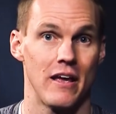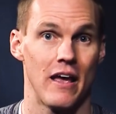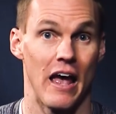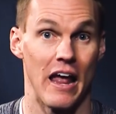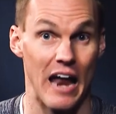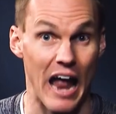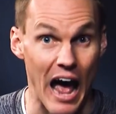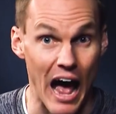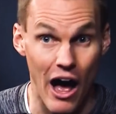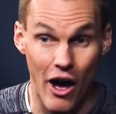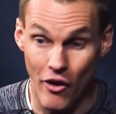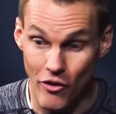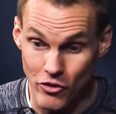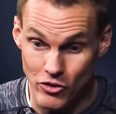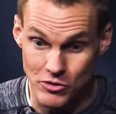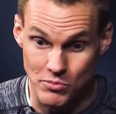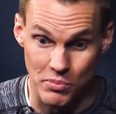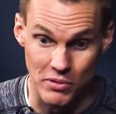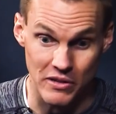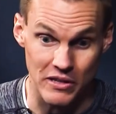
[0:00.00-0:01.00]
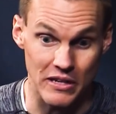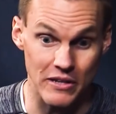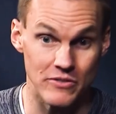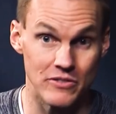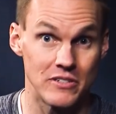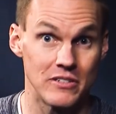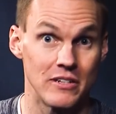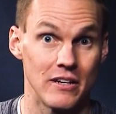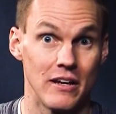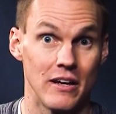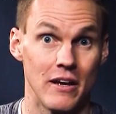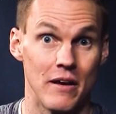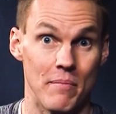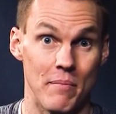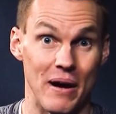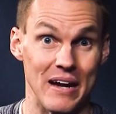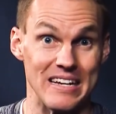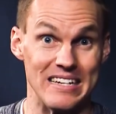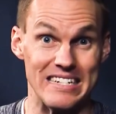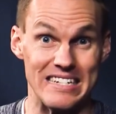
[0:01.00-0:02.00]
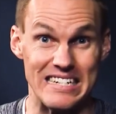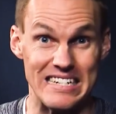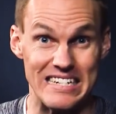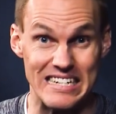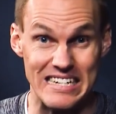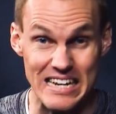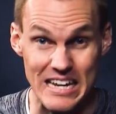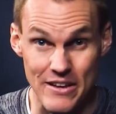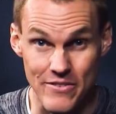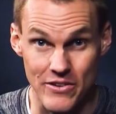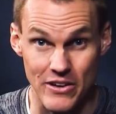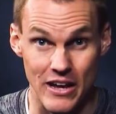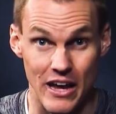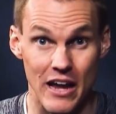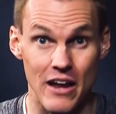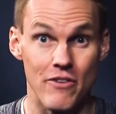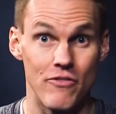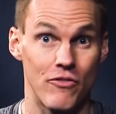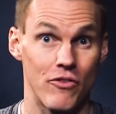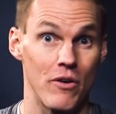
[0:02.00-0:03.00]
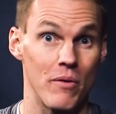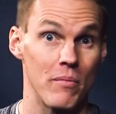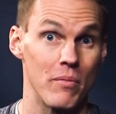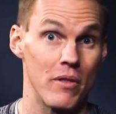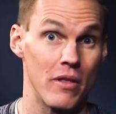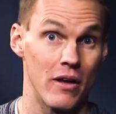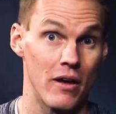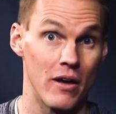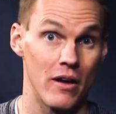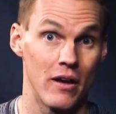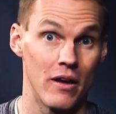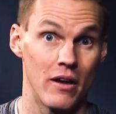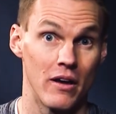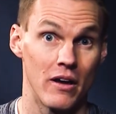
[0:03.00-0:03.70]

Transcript: and how those beliefs might deviate from the